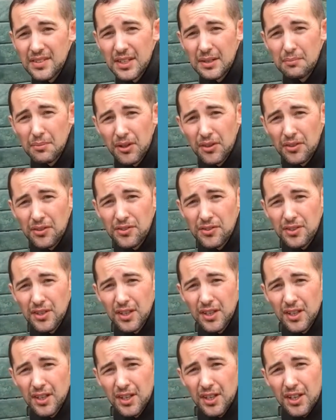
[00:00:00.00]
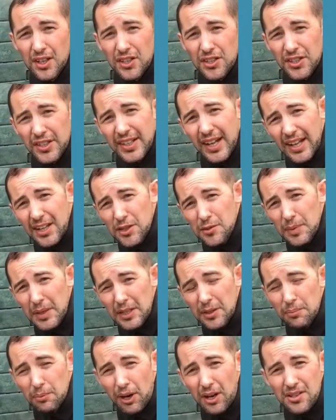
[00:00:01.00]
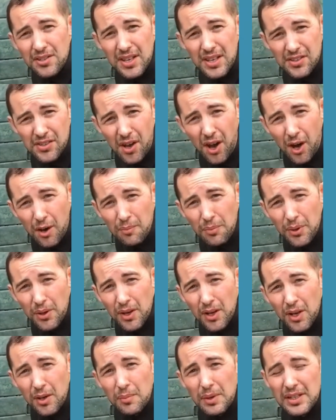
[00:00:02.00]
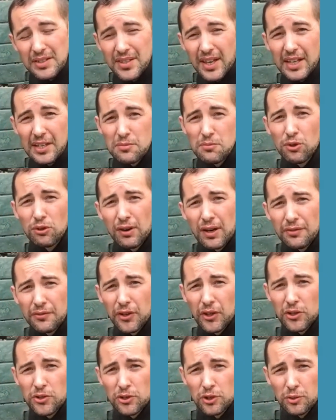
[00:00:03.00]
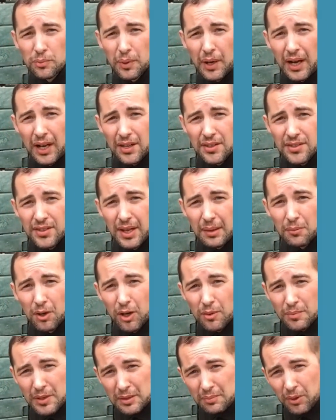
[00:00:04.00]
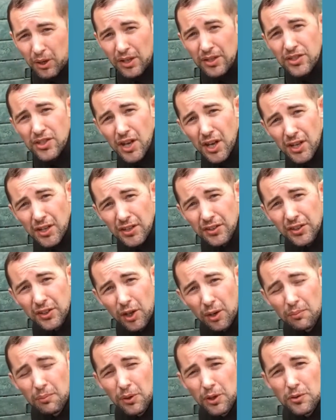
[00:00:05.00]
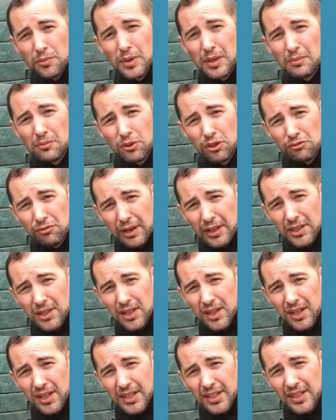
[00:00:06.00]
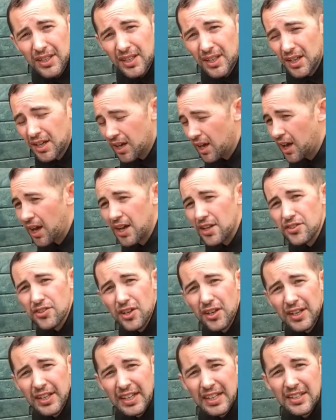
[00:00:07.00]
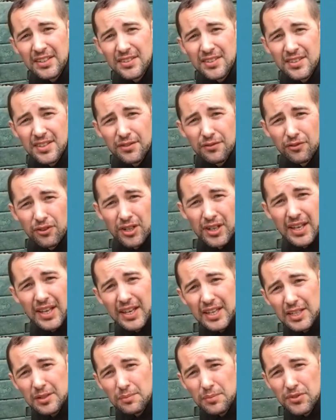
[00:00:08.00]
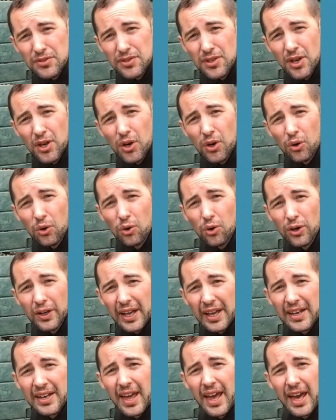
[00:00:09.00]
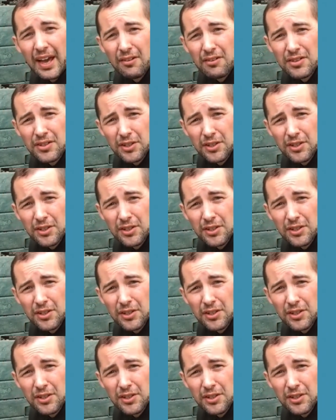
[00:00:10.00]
months. You can speed the process up, but it takes more effort on your part. So that might be by turning the compost bin more regularly, turning it into different heaps, or getting air into the